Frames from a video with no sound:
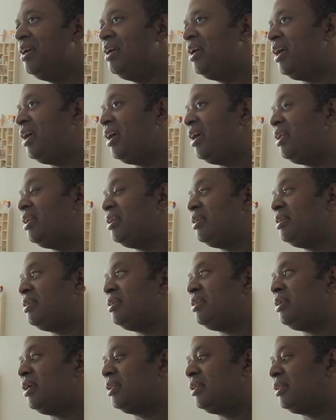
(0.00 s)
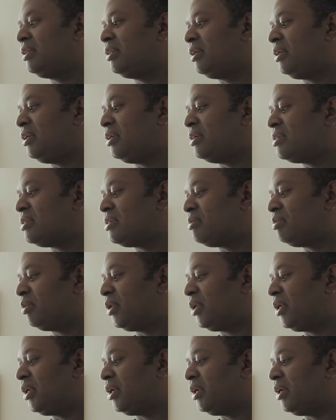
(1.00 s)
And the other thing is,
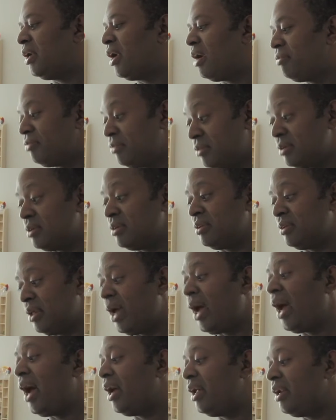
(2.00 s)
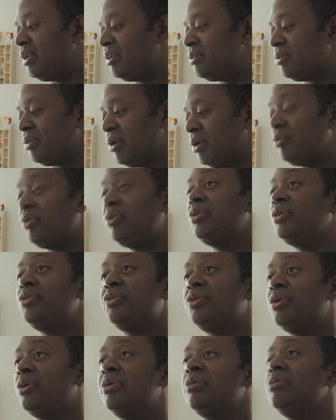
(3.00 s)
when after that, so I wrote the
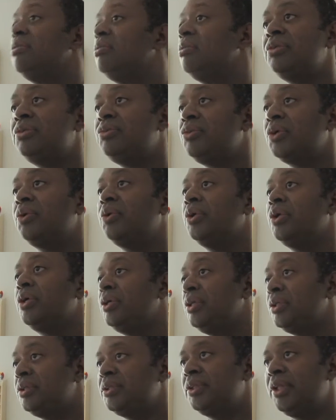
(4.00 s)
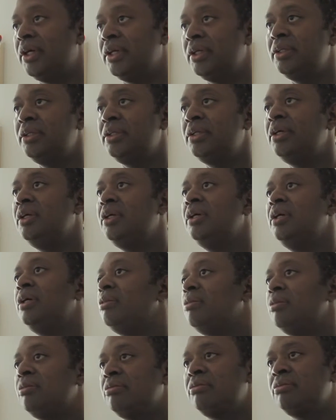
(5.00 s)
song, it's recorded, it's done,
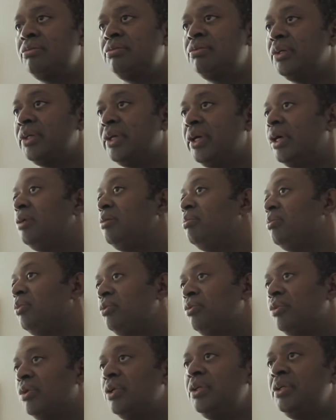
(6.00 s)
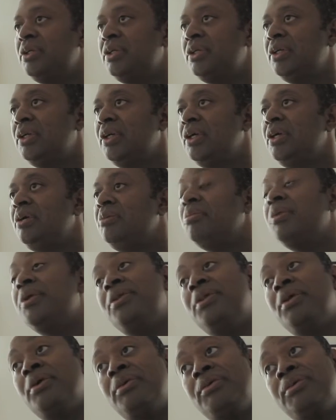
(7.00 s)
forget, move on.
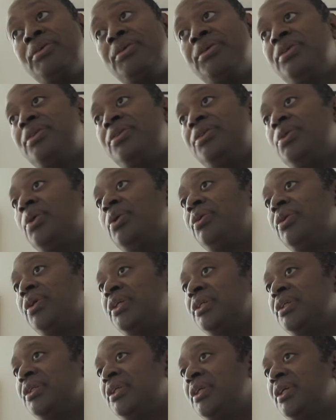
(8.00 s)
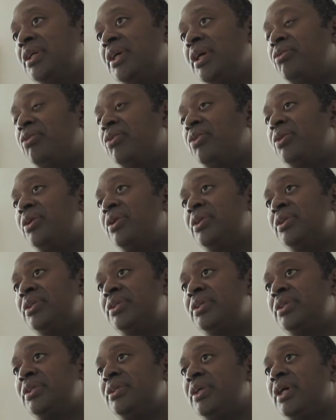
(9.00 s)
But those stories I wrote on the
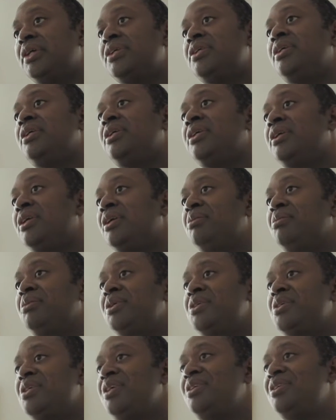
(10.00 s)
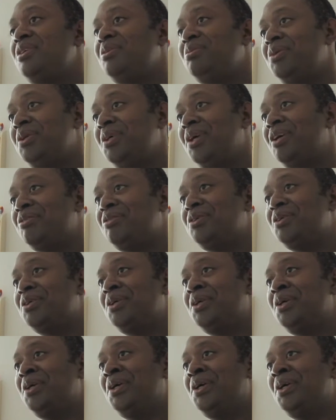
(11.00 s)
song actually coming chasing me after.